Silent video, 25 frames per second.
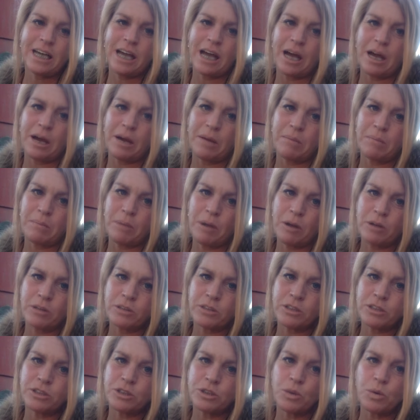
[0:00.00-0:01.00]
um, Mars
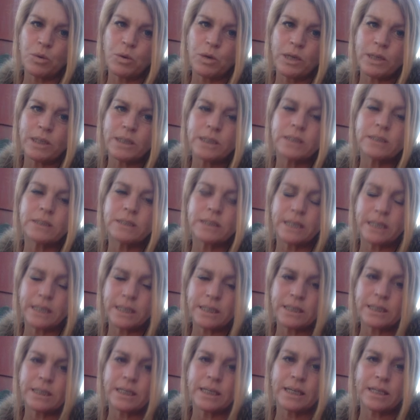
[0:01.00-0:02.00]
and Taurus
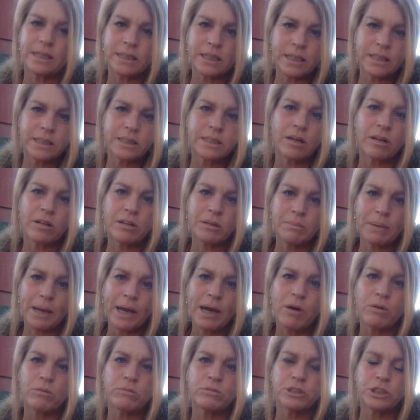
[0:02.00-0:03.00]
is and is all
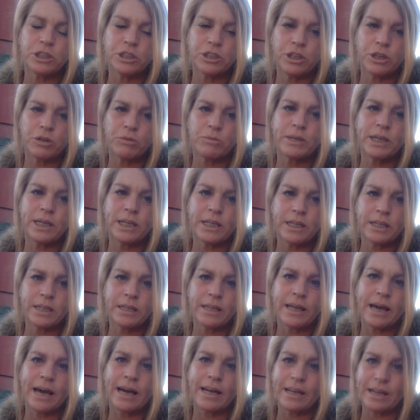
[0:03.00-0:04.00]
about, you know, getting
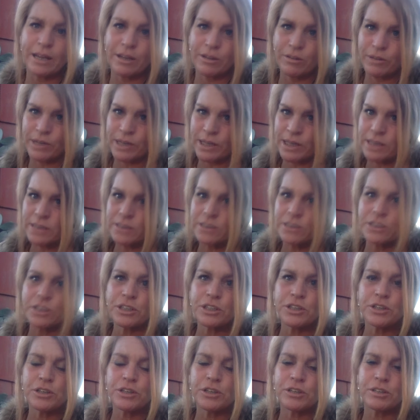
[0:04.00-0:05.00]
that area
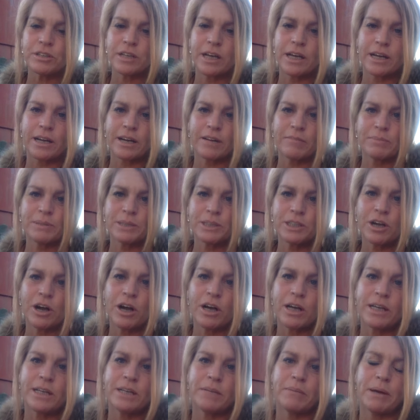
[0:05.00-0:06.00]
secure, like I've been
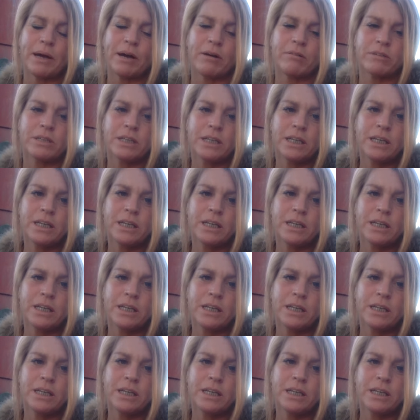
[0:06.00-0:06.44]
talking about,